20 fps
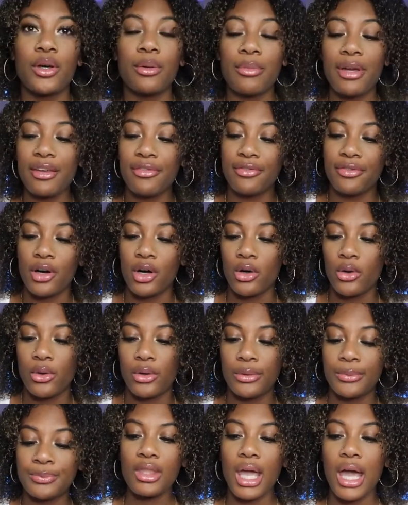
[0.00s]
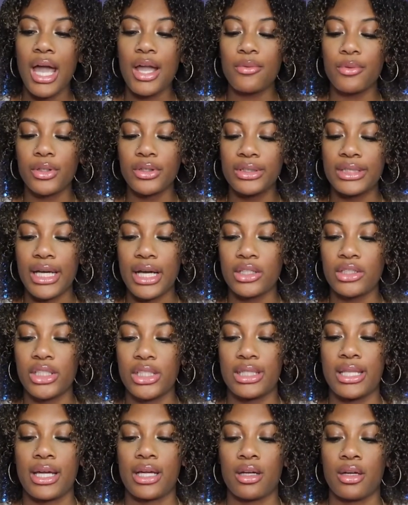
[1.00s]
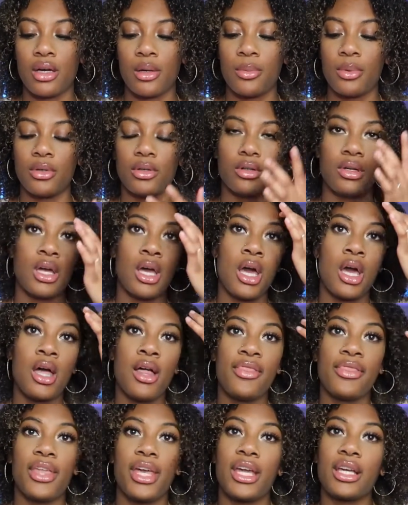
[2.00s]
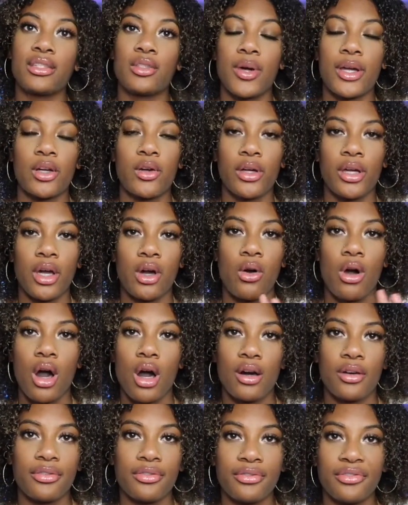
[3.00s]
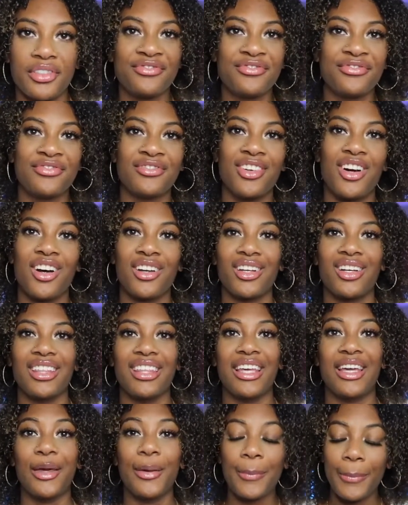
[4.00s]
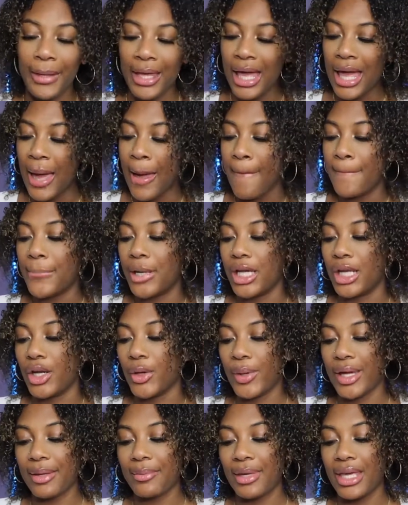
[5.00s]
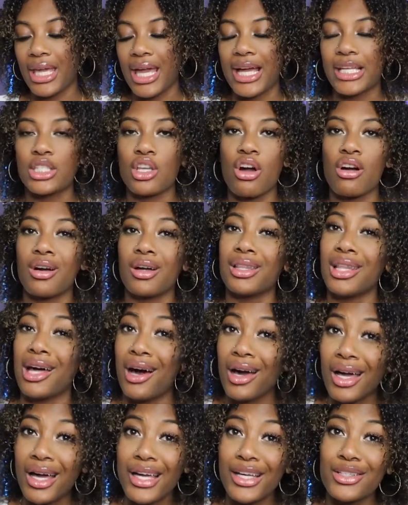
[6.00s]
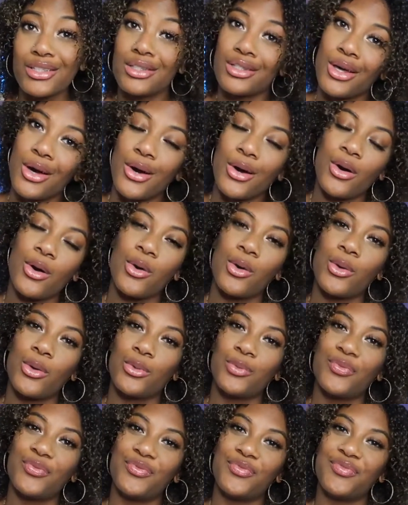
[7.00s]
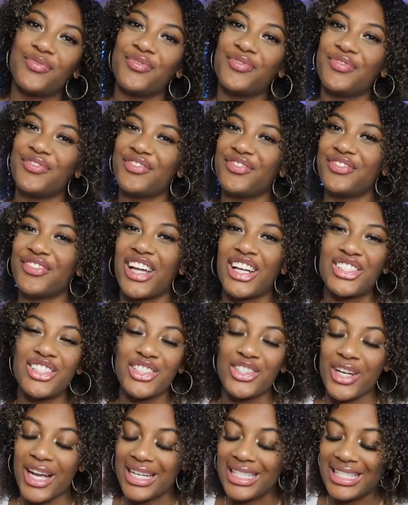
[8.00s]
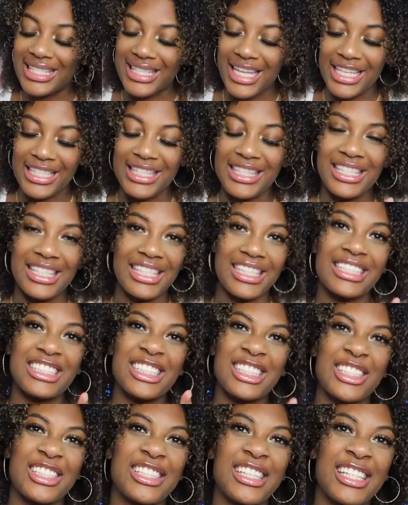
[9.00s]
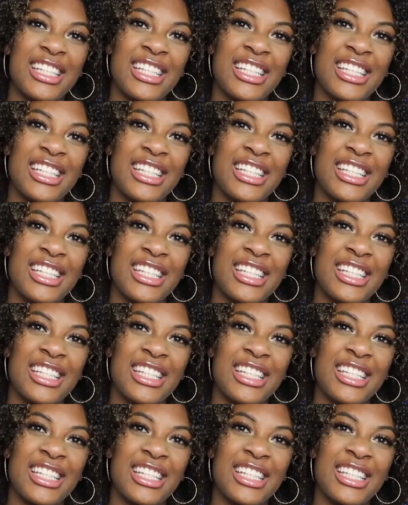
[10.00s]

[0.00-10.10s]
in my phone, I wrote down just like a couple things so I don't go off on a limb. But knowing me, I talk a lot, so I'll just try to stay to this.